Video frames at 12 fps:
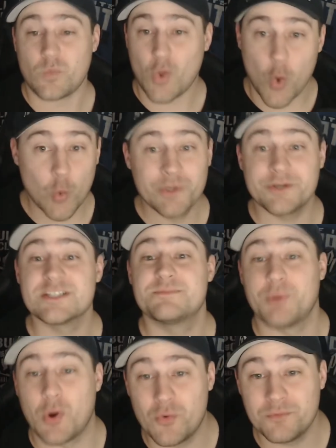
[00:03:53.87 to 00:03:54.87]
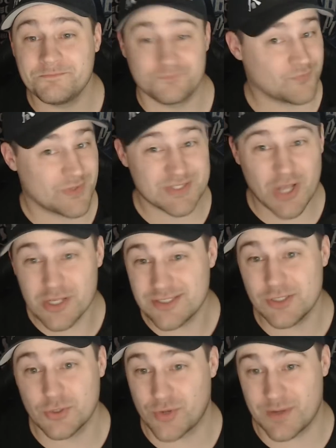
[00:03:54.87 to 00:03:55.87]
Winter's Bone is
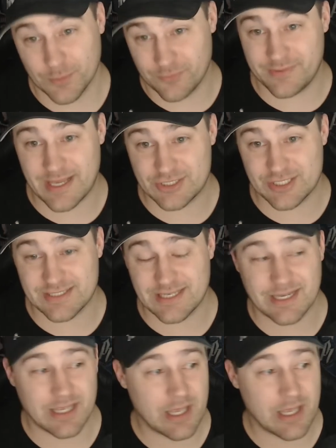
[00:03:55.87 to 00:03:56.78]
also a great movie that she's in.